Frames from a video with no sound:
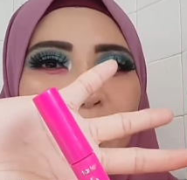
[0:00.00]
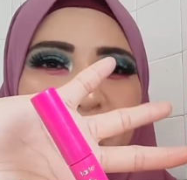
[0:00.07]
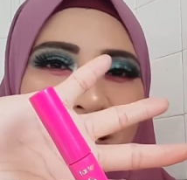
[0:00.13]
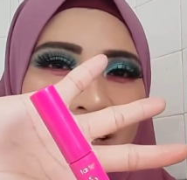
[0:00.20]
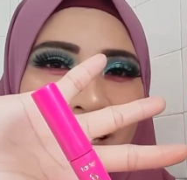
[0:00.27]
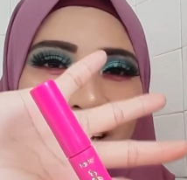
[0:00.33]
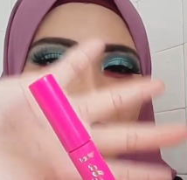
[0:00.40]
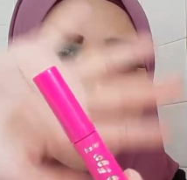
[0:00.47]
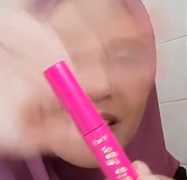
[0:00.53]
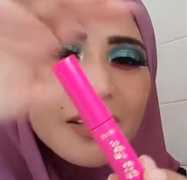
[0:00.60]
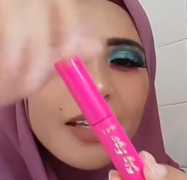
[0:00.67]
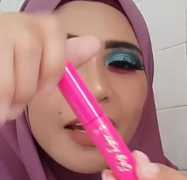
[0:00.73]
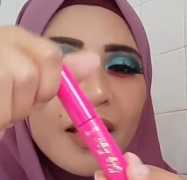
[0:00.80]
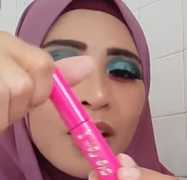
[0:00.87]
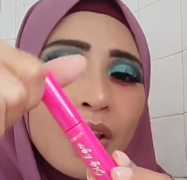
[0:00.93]
pink like
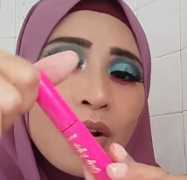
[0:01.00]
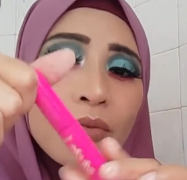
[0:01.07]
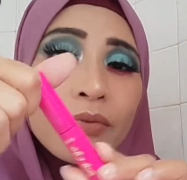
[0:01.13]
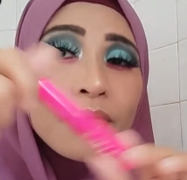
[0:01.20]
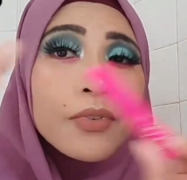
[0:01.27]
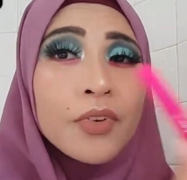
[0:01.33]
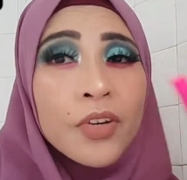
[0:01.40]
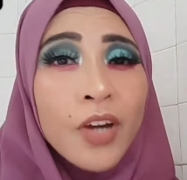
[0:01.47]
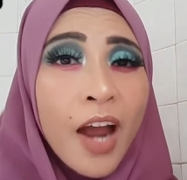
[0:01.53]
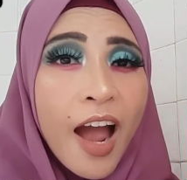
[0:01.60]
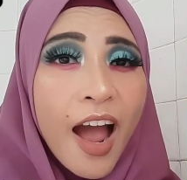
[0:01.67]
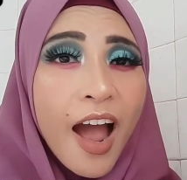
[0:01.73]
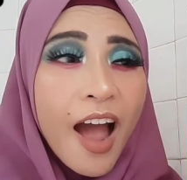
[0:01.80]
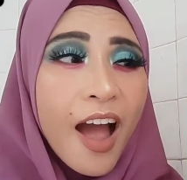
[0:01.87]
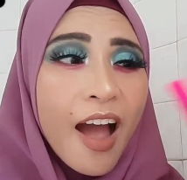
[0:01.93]
this. I love,
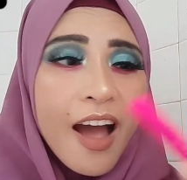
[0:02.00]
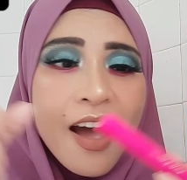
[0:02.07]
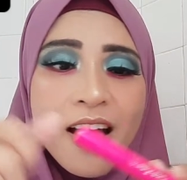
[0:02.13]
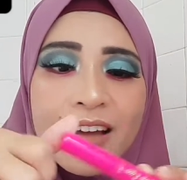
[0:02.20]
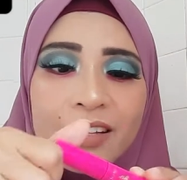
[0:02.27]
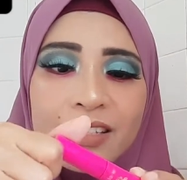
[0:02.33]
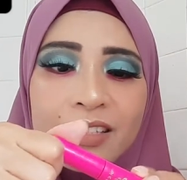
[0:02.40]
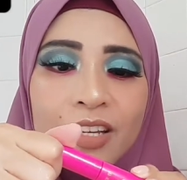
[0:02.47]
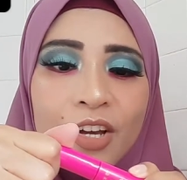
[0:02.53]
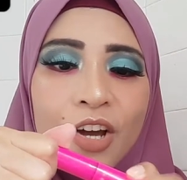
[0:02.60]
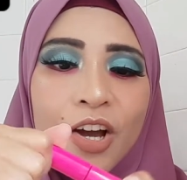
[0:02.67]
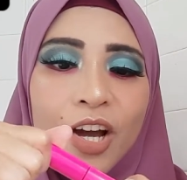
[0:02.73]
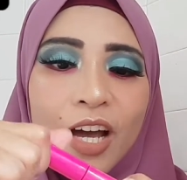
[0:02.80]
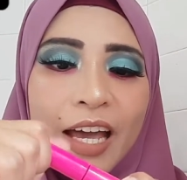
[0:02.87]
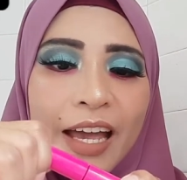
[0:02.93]
guys.
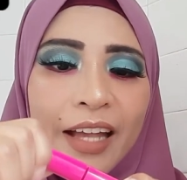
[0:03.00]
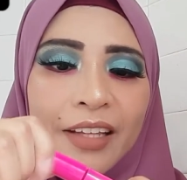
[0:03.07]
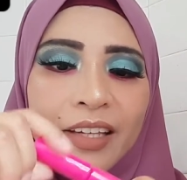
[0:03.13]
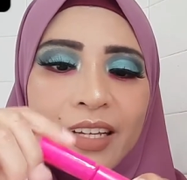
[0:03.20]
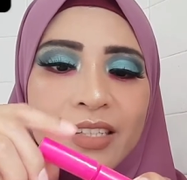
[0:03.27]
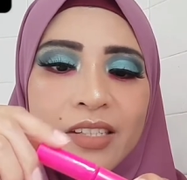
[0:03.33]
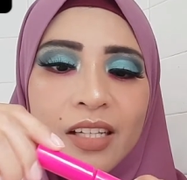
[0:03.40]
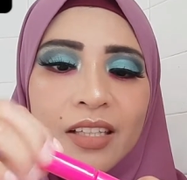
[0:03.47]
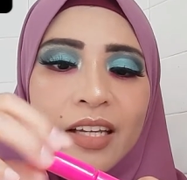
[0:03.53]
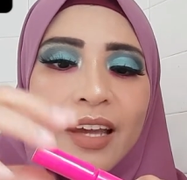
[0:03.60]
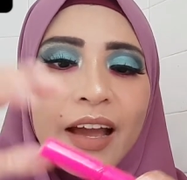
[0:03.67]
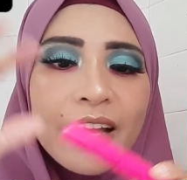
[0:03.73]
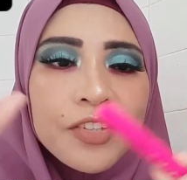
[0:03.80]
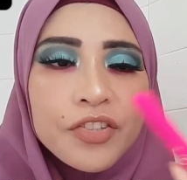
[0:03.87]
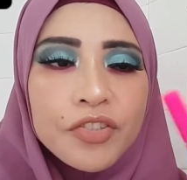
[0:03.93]
And yesterday
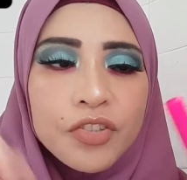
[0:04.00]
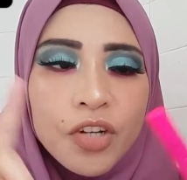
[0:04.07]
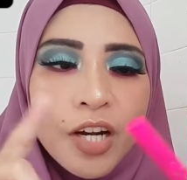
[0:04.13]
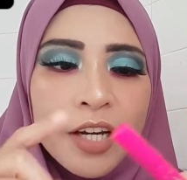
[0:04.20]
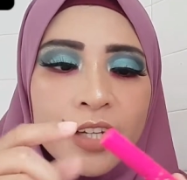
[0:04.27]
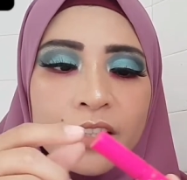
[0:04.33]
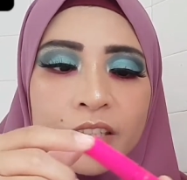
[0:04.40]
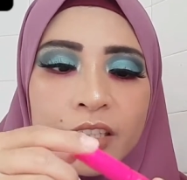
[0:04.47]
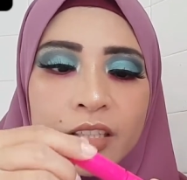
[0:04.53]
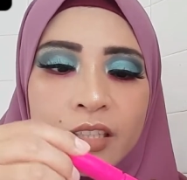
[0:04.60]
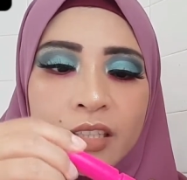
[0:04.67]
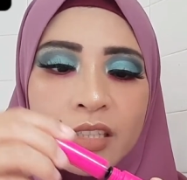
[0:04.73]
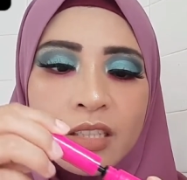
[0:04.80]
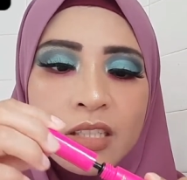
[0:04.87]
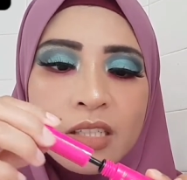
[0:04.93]
I tried
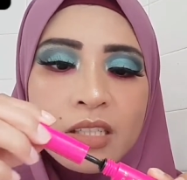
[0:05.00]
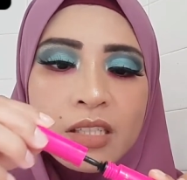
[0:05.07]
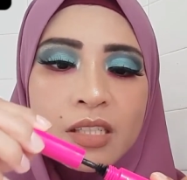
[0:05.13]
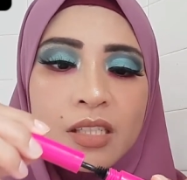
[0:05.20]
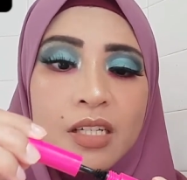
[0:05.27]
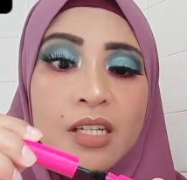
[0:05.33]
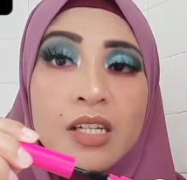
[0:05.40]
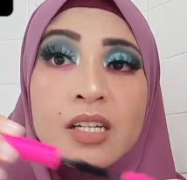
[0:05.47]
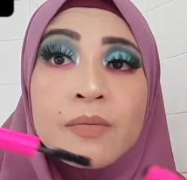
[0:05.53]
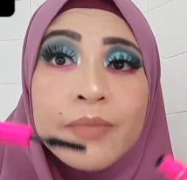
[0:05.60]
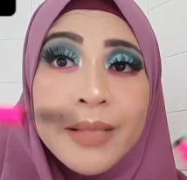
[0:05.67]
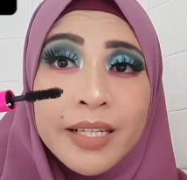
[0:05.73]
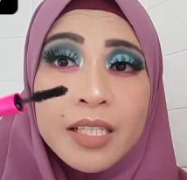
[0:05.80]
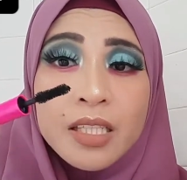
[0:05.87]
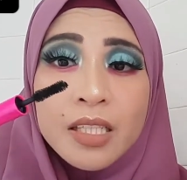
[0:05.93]
this
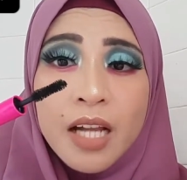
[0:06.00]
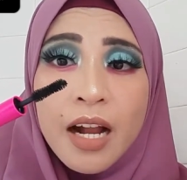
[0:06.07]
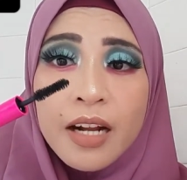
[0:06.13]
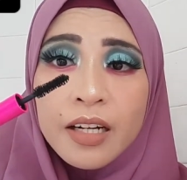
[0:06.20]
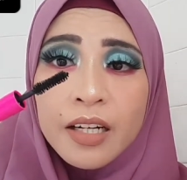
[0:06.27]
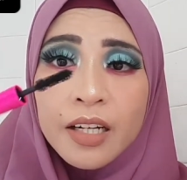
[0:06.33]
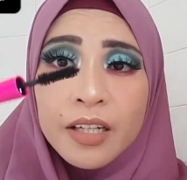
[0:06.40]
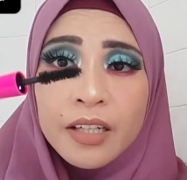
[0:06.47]
mascara,